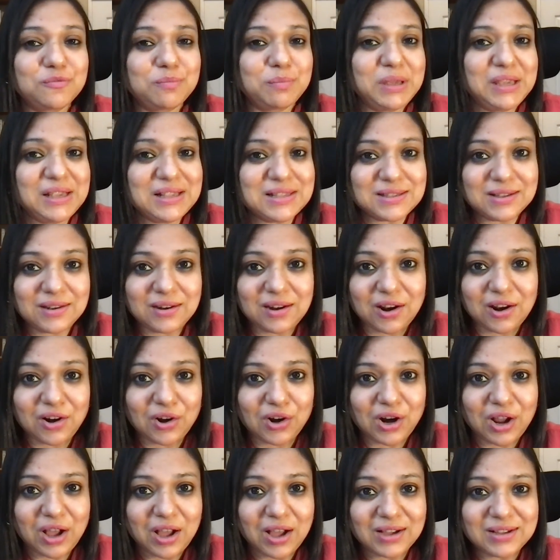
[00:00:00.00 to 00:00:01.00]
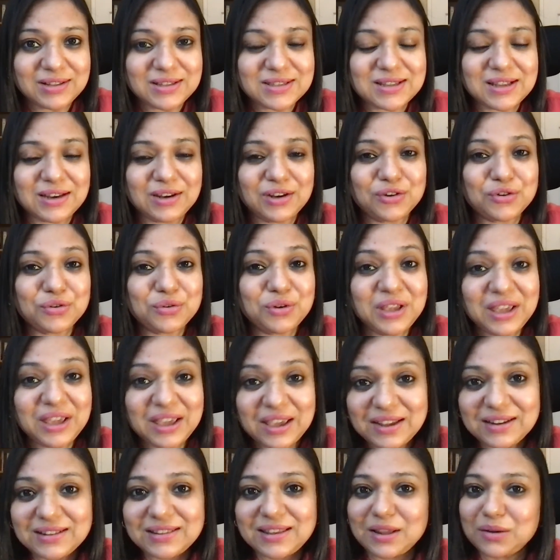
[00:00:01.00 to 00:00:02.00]
peace in our hearts and
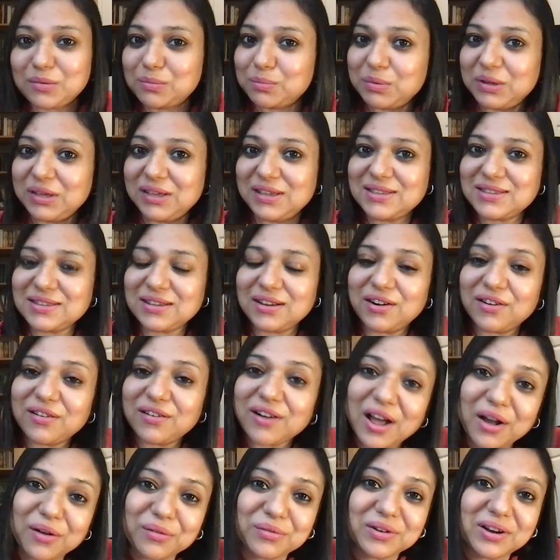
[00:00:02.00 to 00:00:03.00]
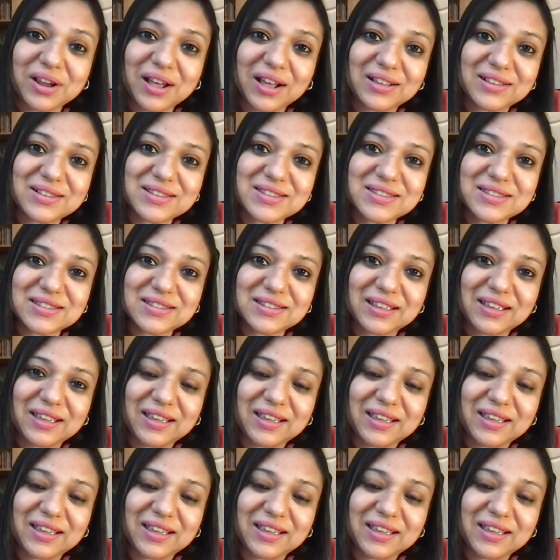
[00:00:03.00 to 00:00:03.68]
create that peace around us.